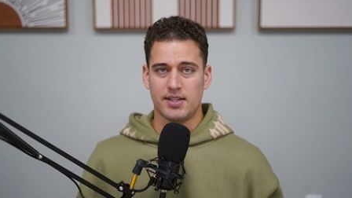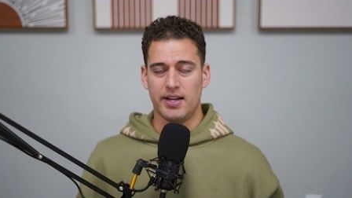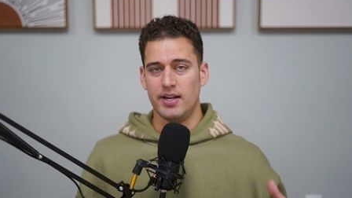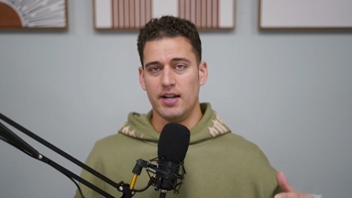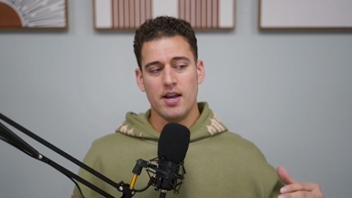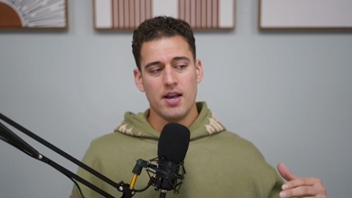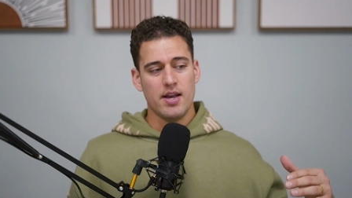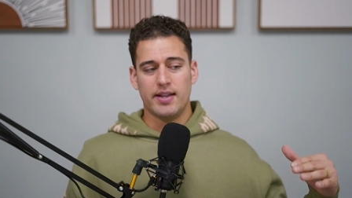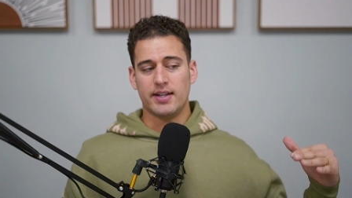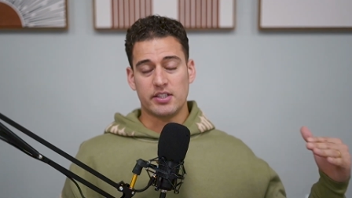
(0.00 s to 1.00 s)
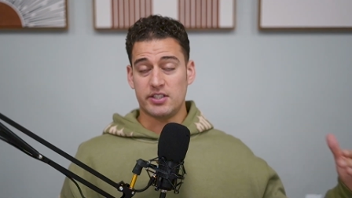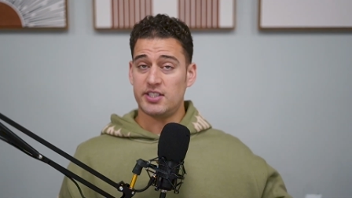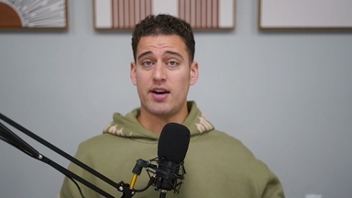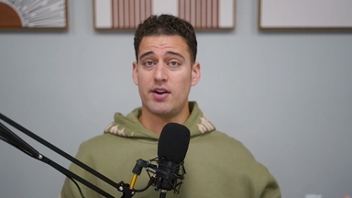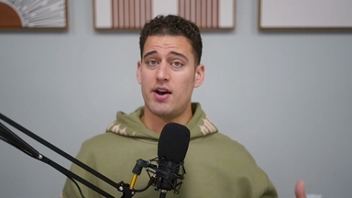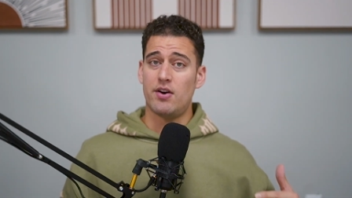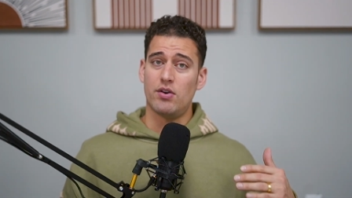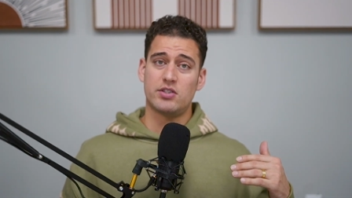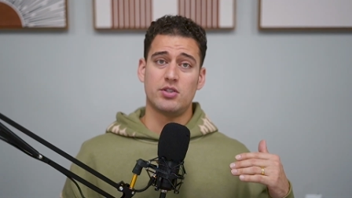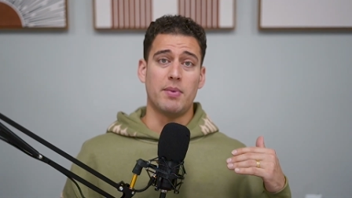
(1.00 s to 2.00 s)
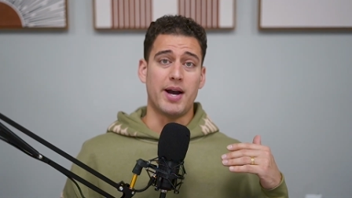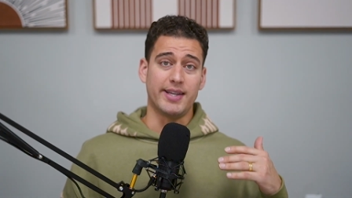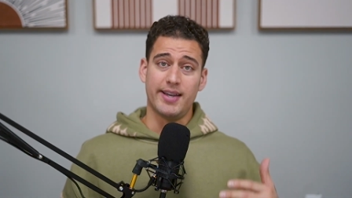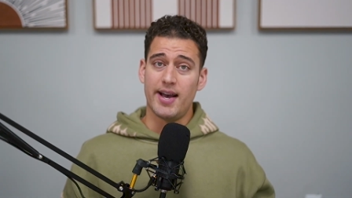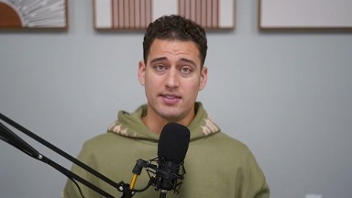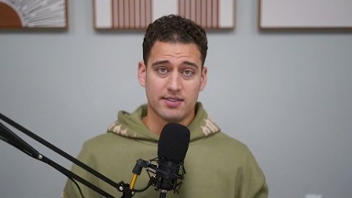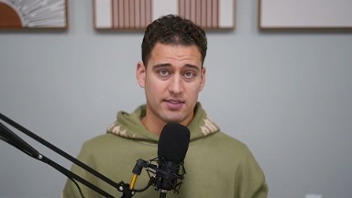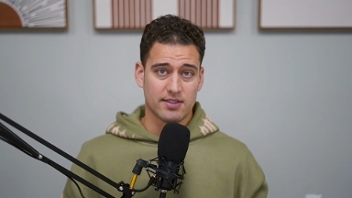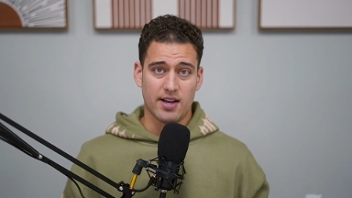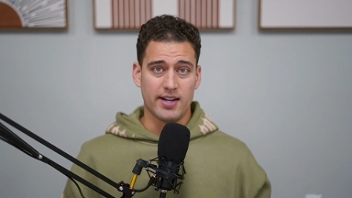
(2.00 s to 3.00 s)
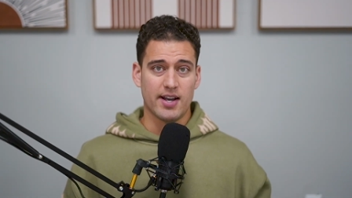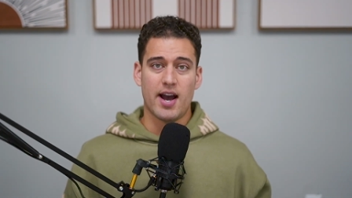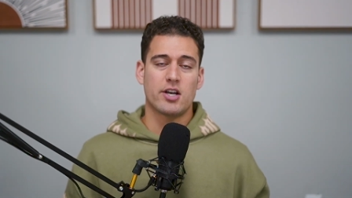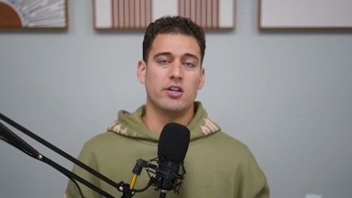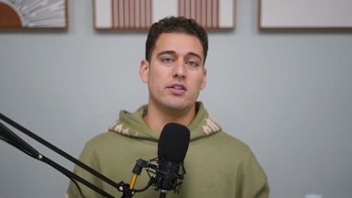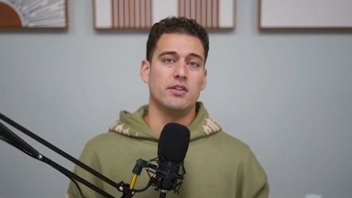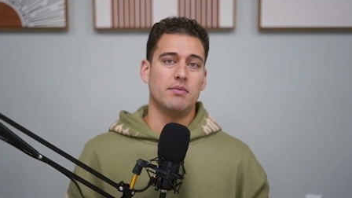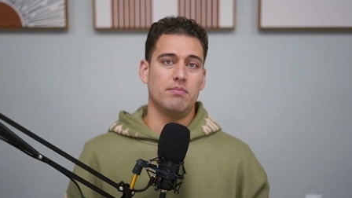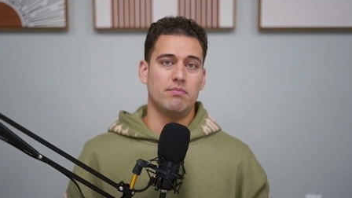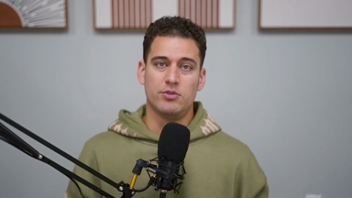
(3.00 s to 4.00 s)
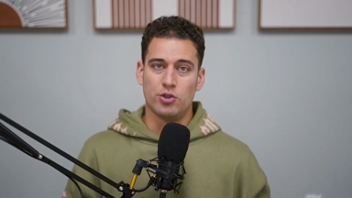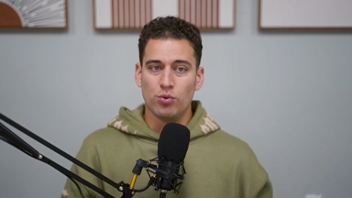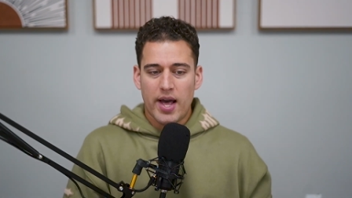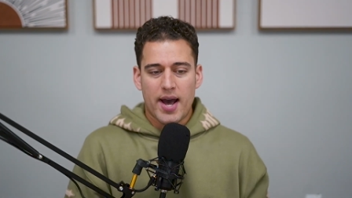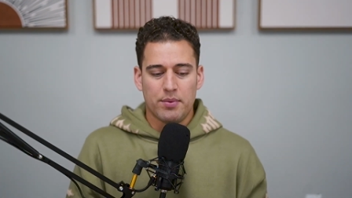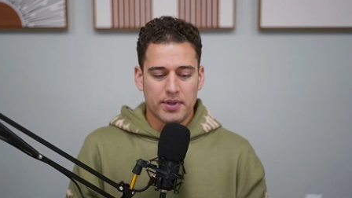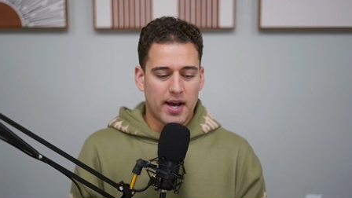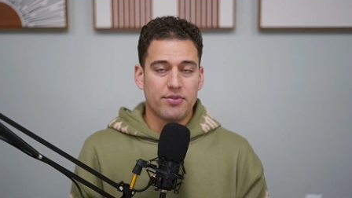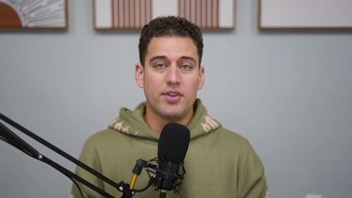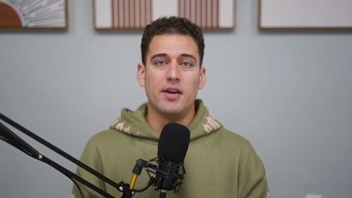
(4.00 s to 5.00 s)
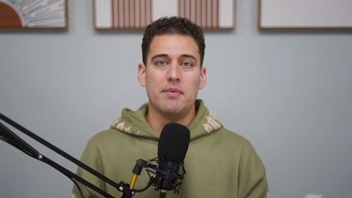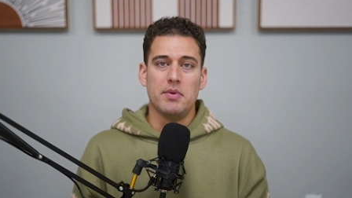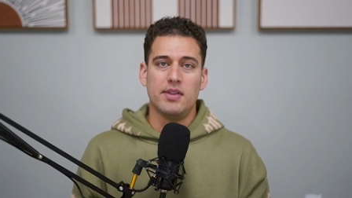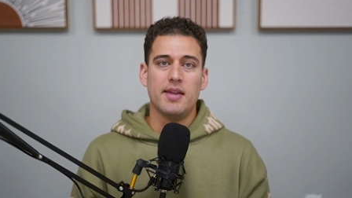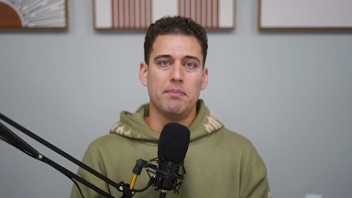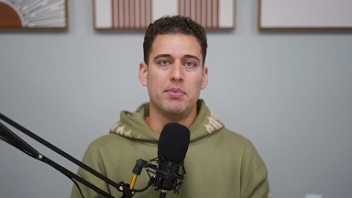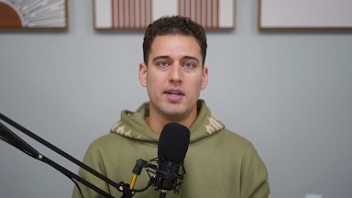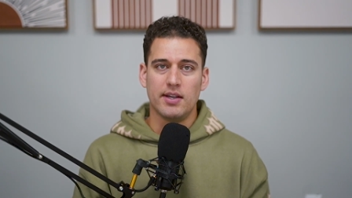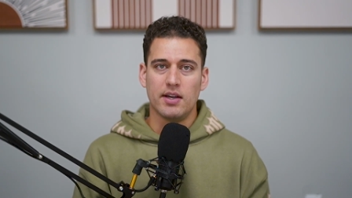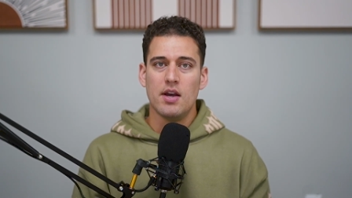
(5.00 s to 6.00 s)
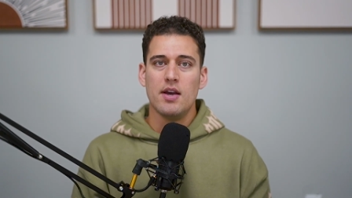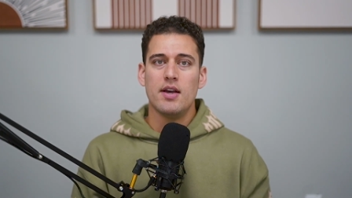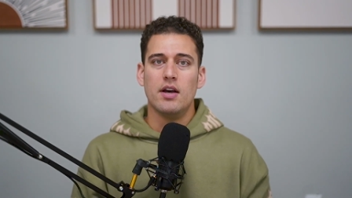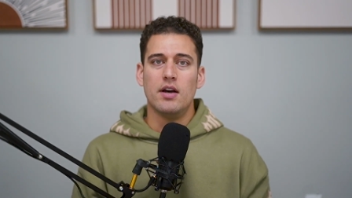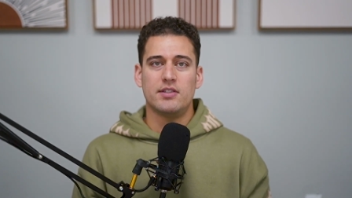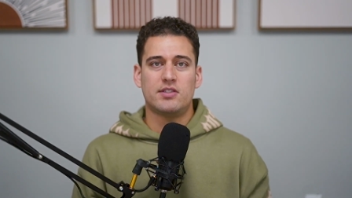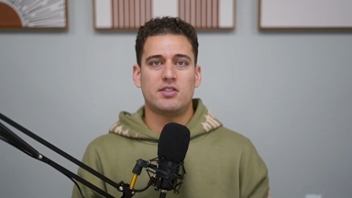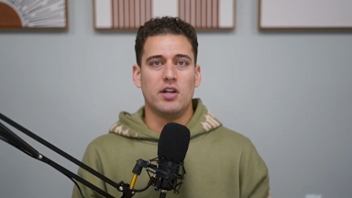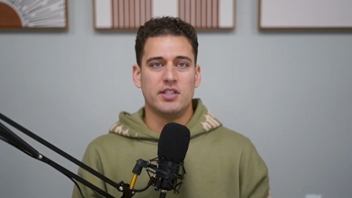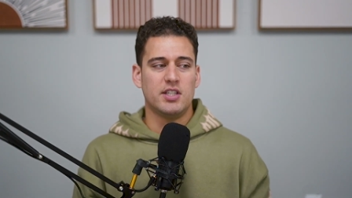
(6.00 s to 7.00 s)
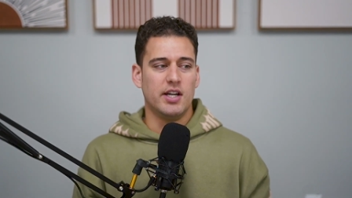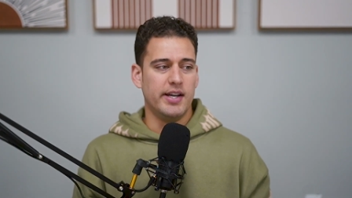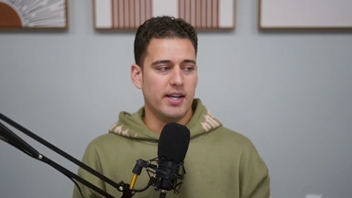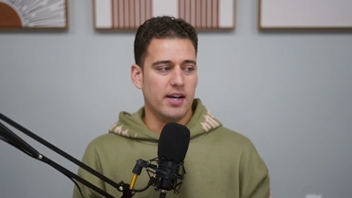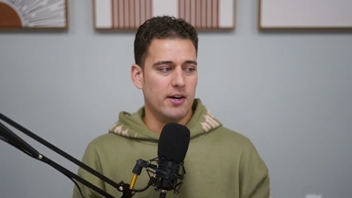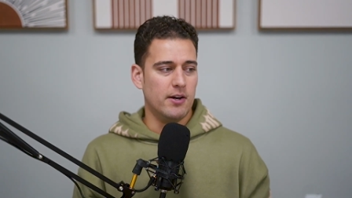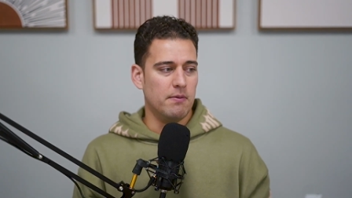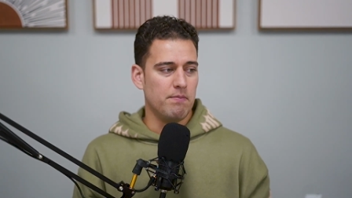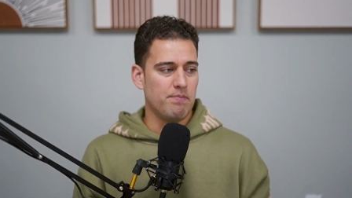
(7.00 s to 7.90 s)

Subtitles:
And that's a shout out to my guests. Like, I couldn't do that without them and them being such a,